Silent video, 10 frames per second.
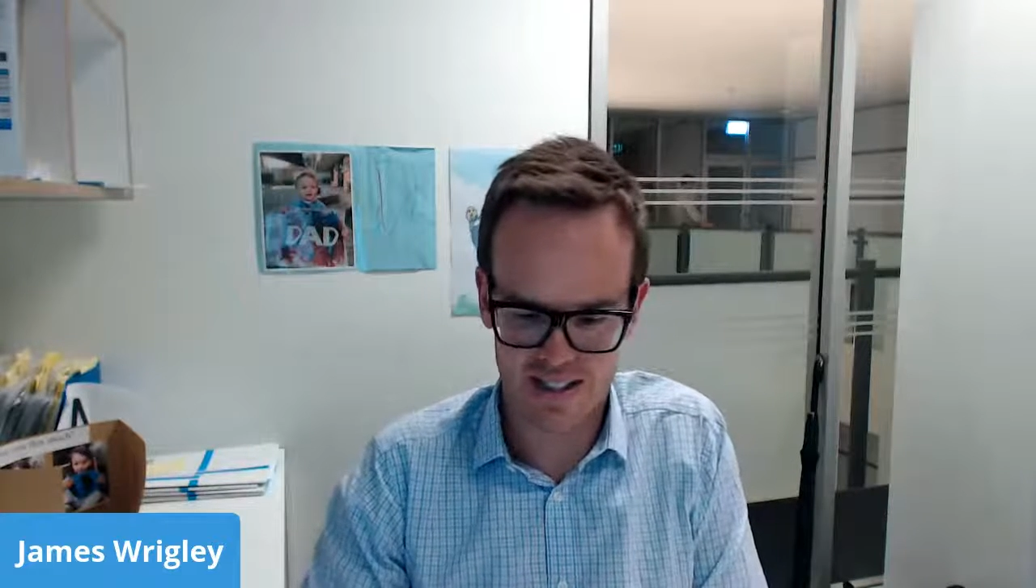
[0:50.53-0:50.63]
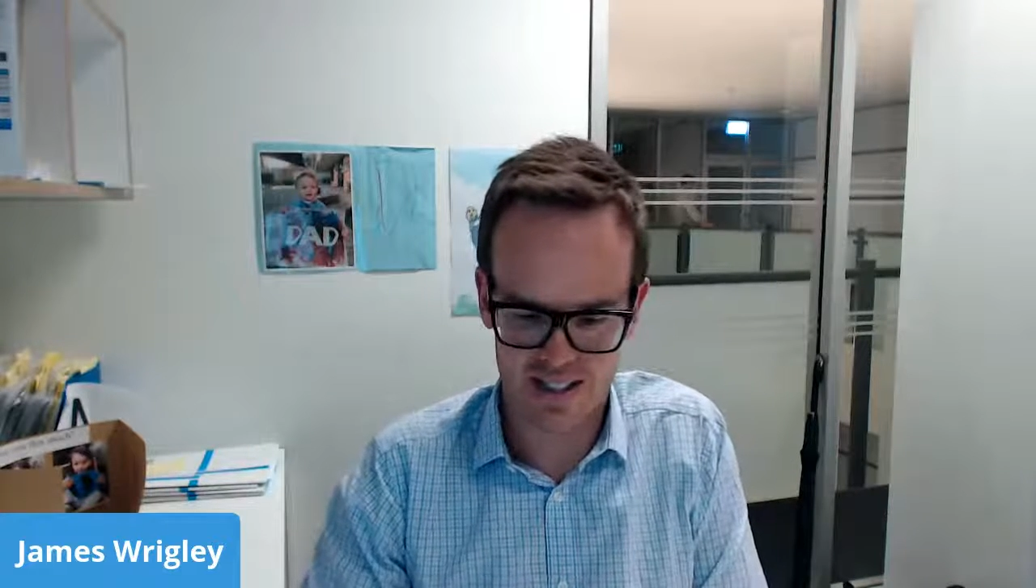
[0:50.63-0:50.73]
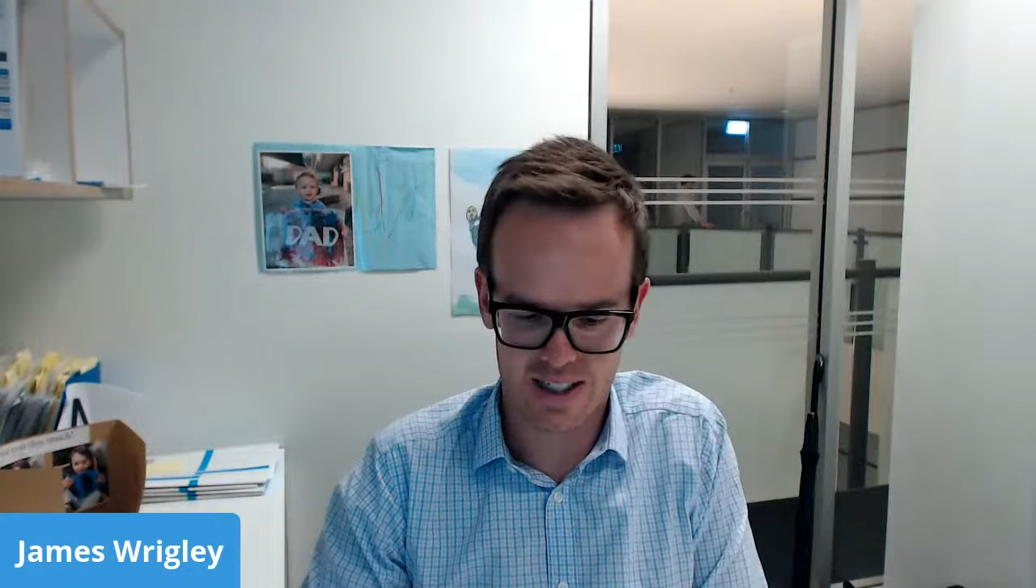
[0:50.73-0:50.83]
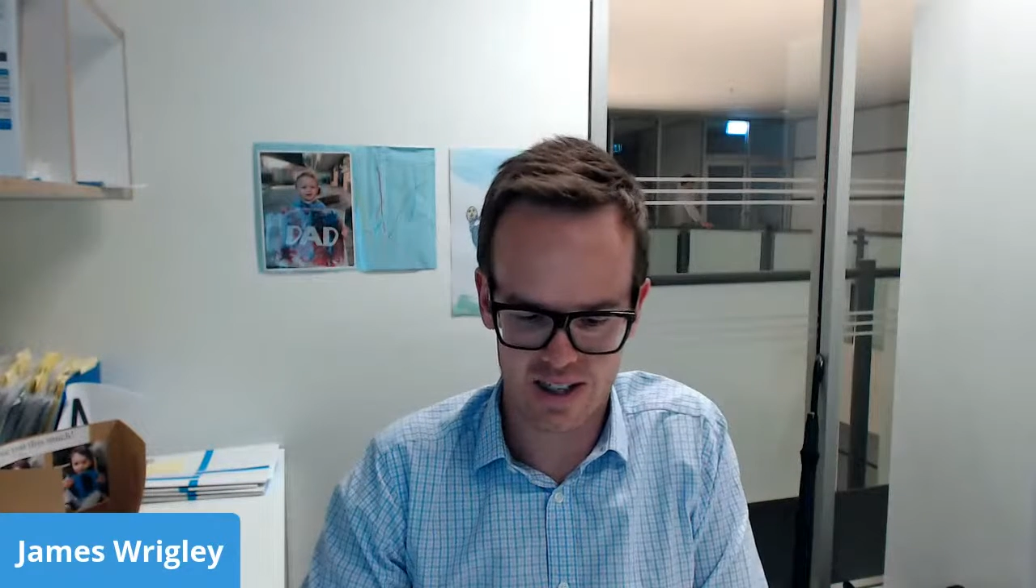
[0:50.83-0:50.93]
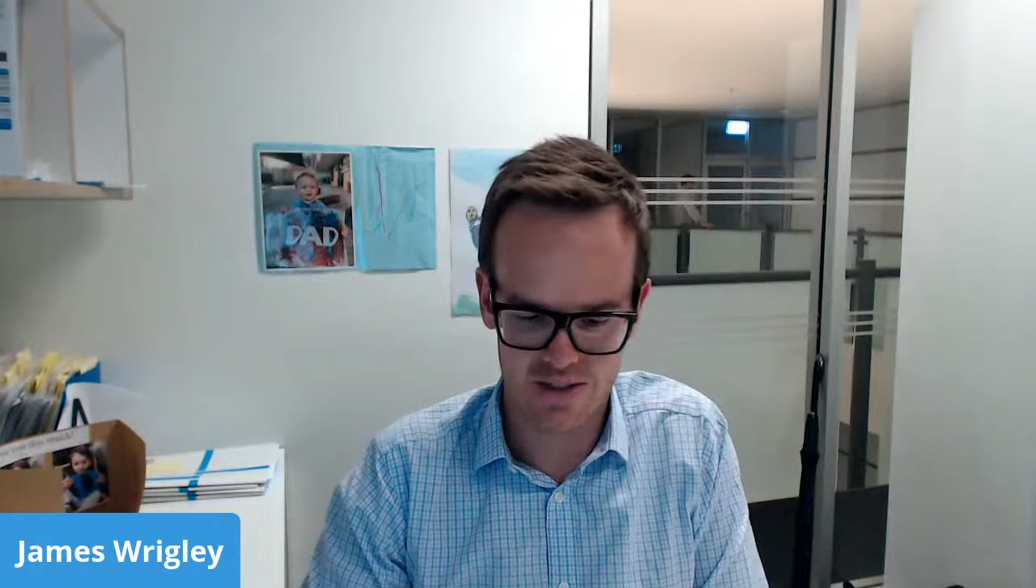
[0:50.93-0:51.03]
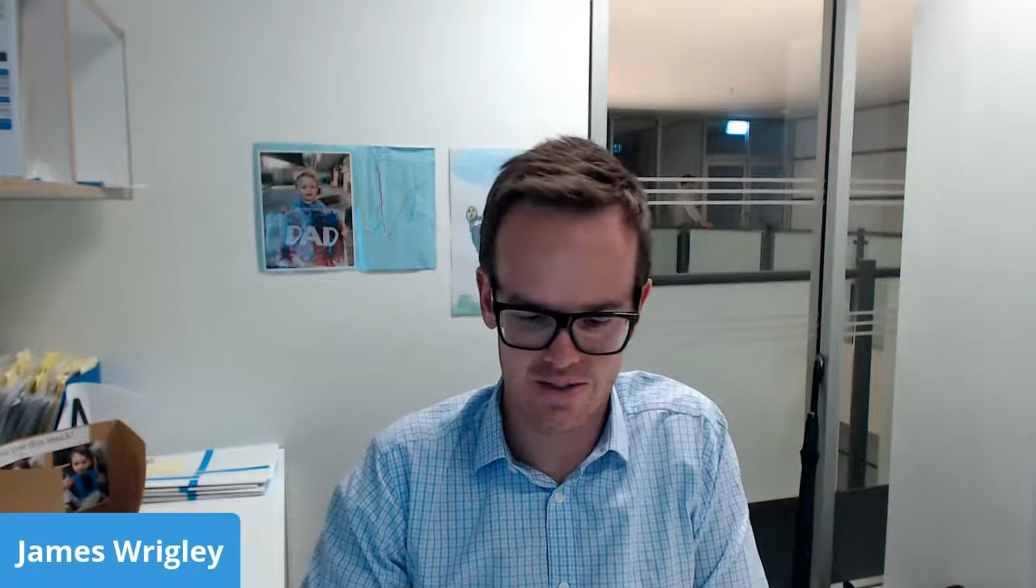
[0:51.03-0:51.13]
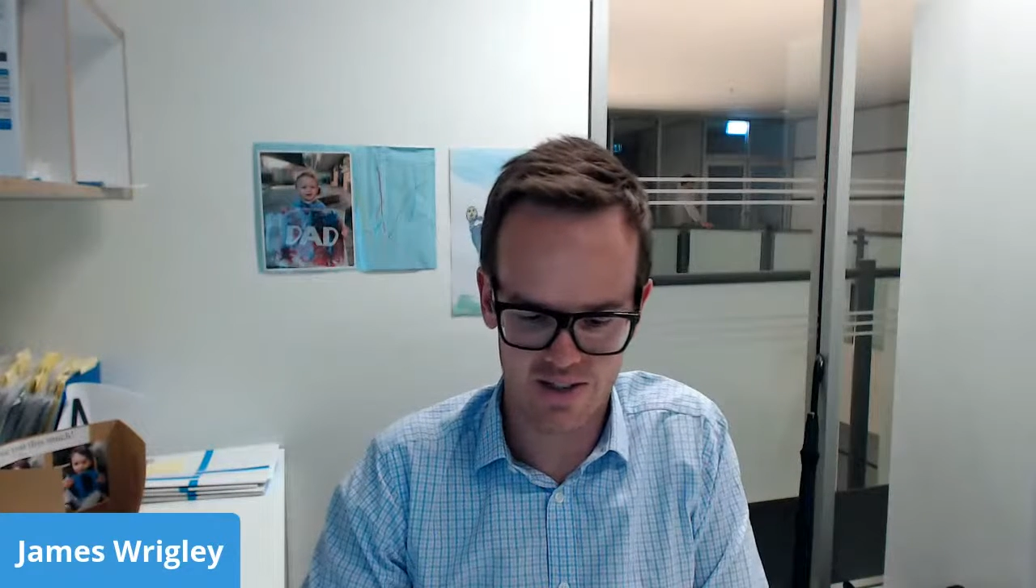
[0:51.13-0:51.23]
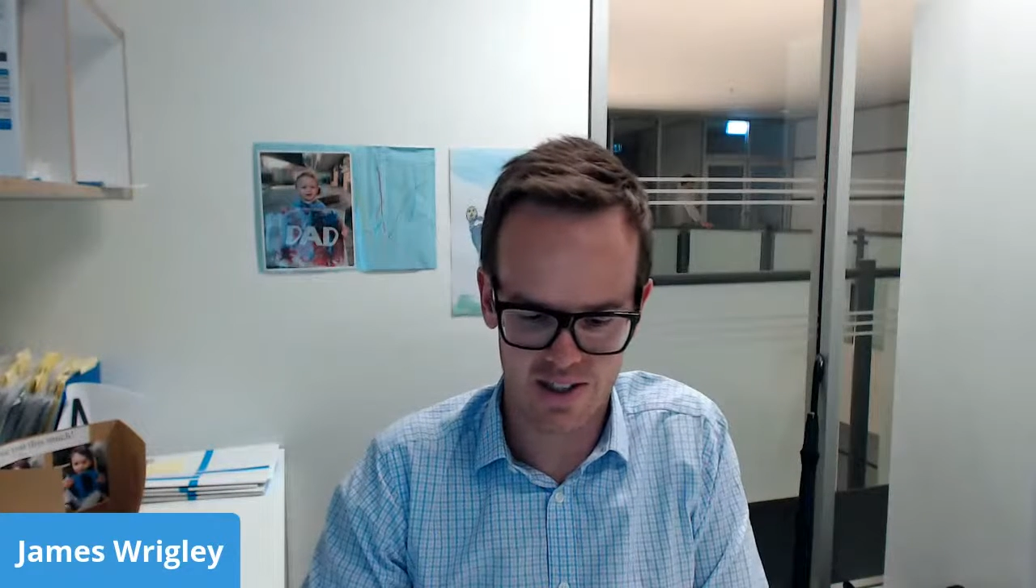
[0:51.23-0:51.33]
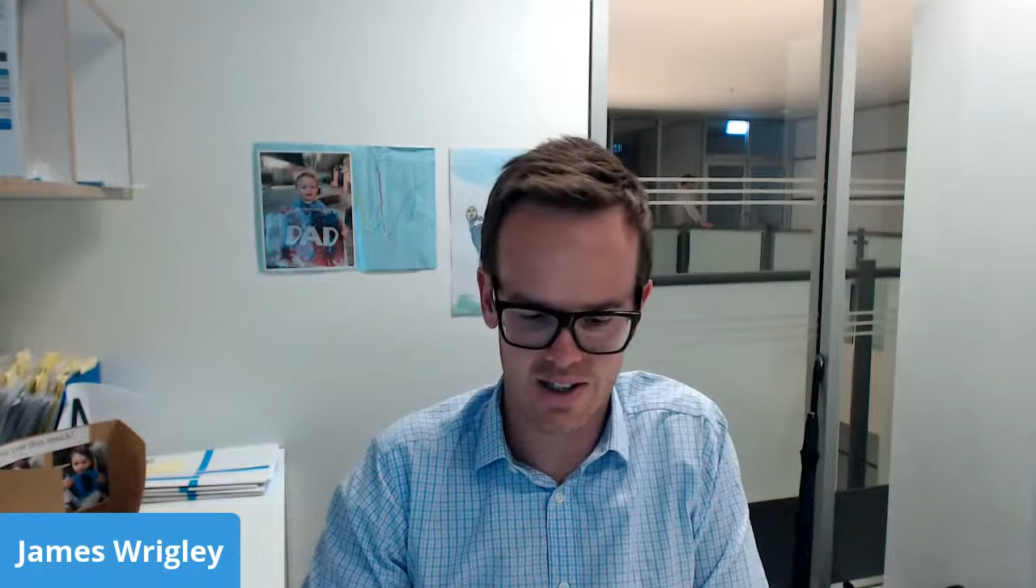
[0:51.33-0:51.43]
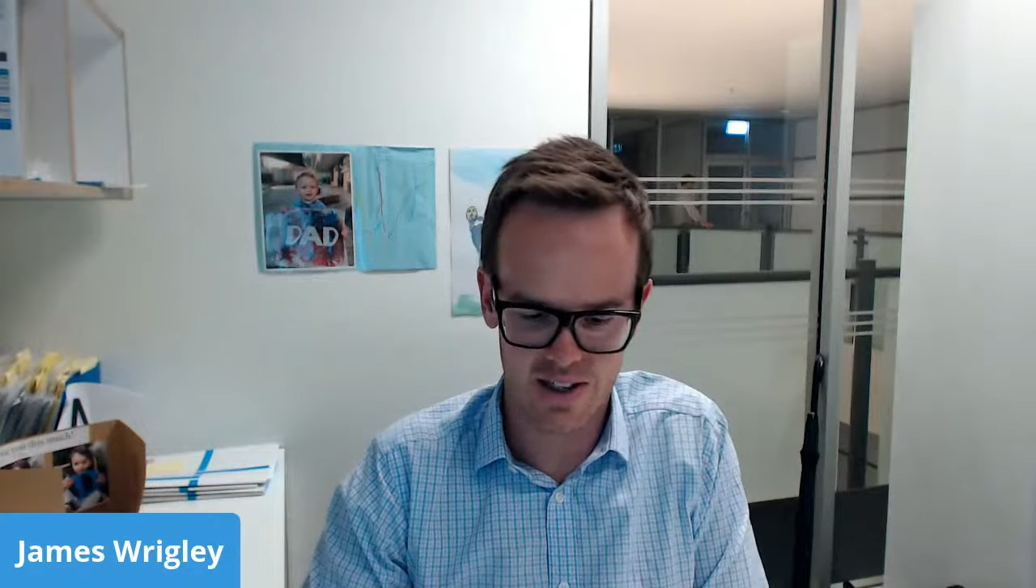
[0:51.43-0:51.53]

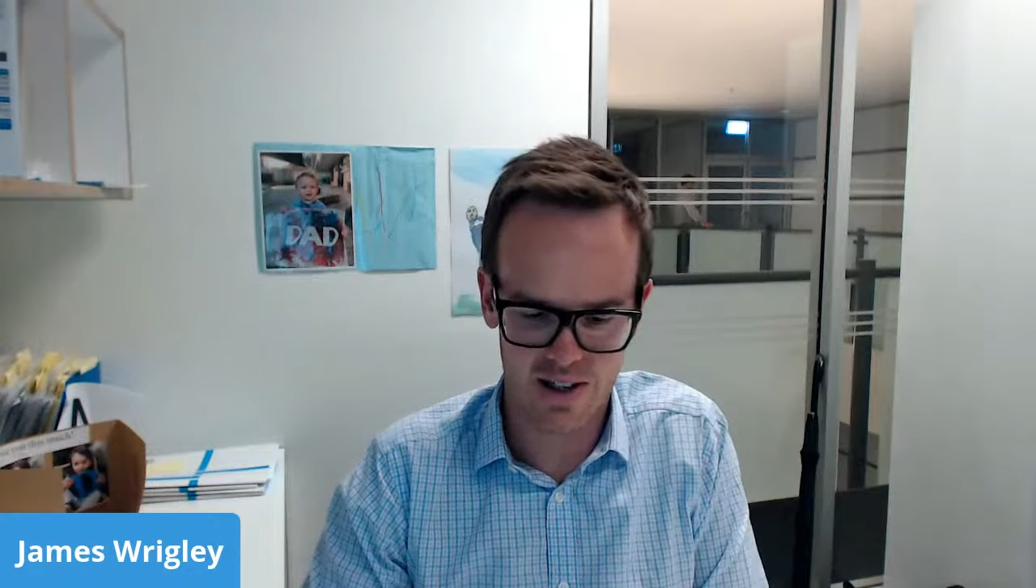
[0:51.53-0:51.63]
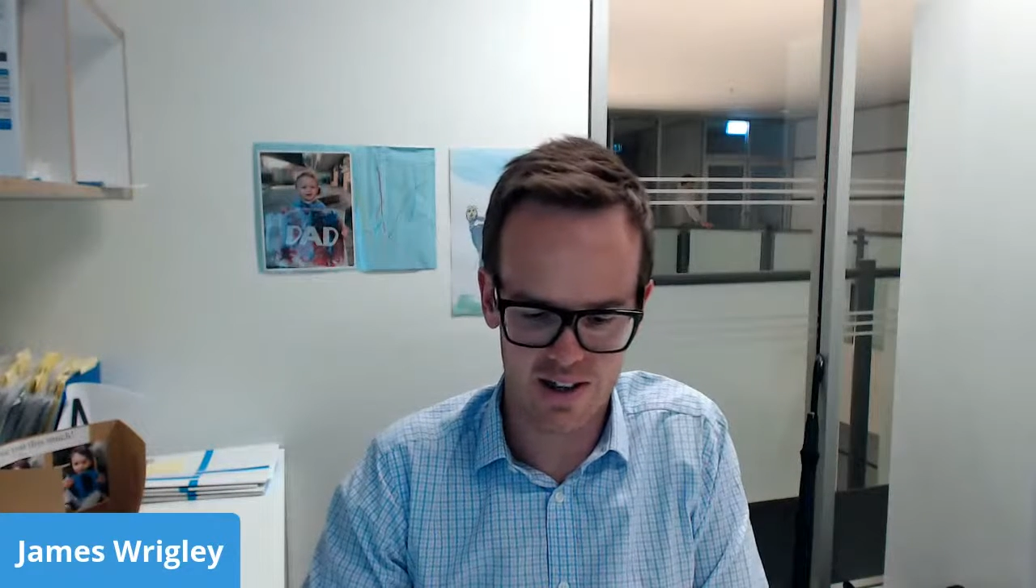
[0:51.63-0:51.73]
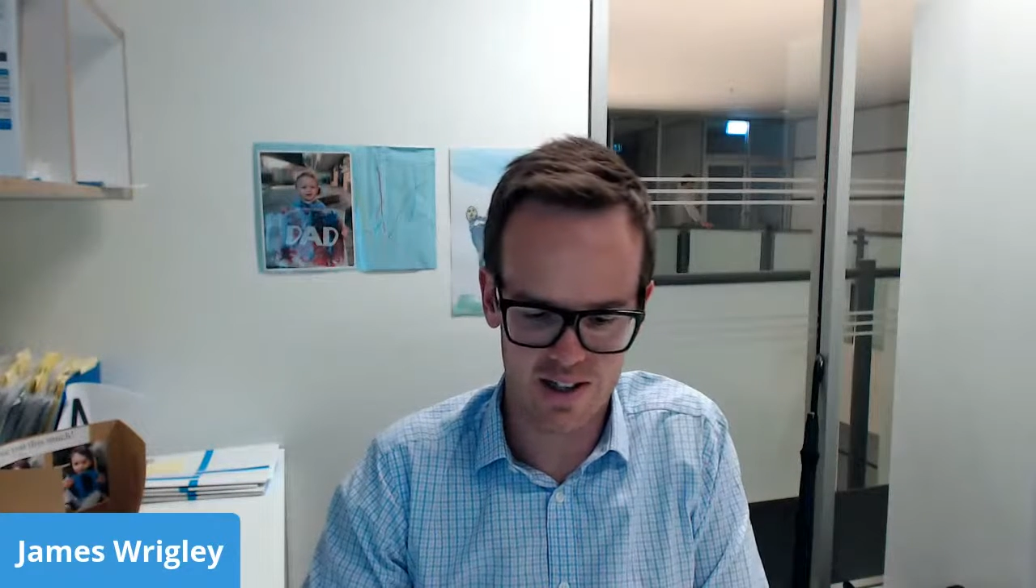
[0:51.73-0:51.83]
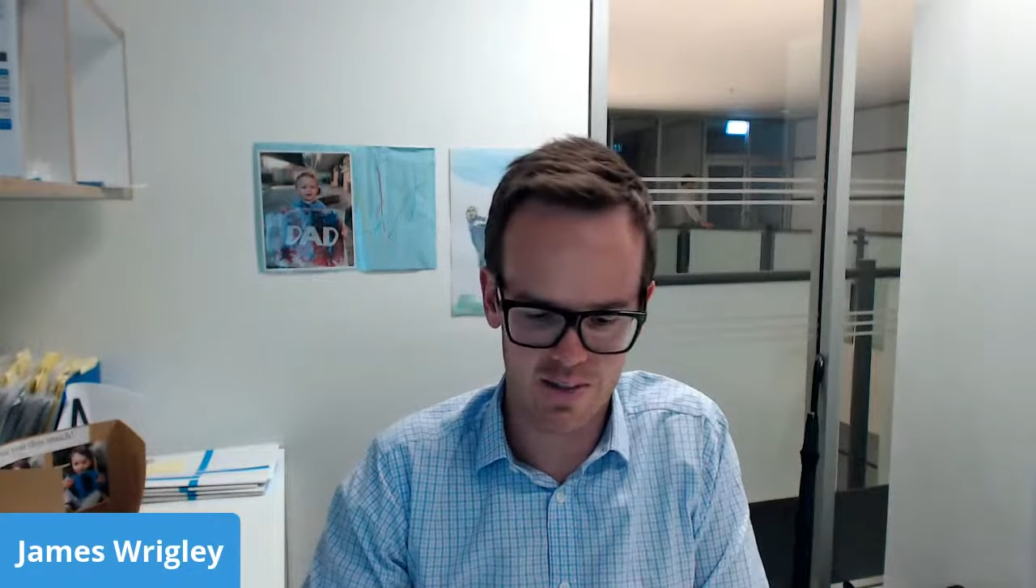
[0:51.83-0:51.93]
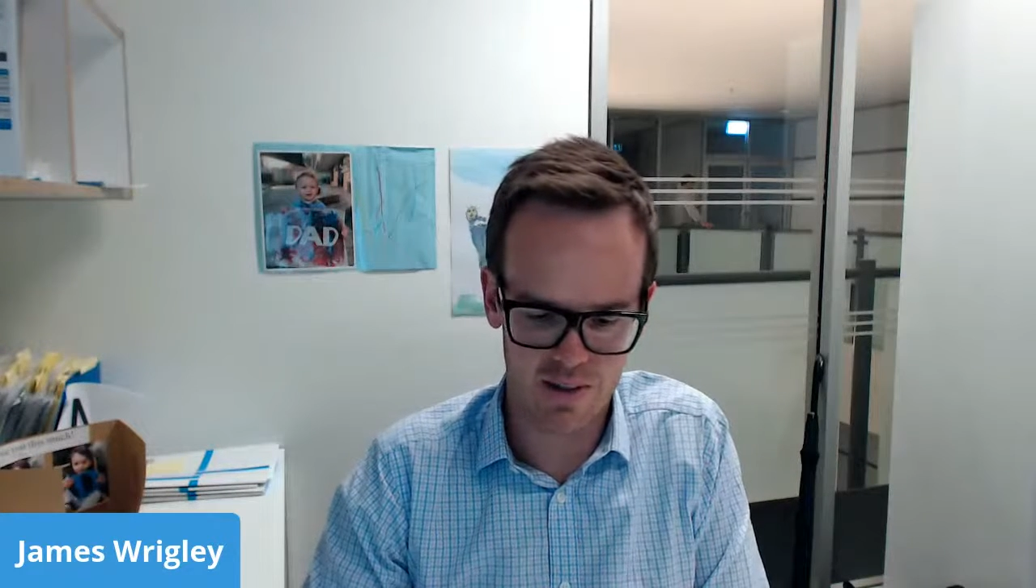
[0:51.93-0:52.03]
overnight.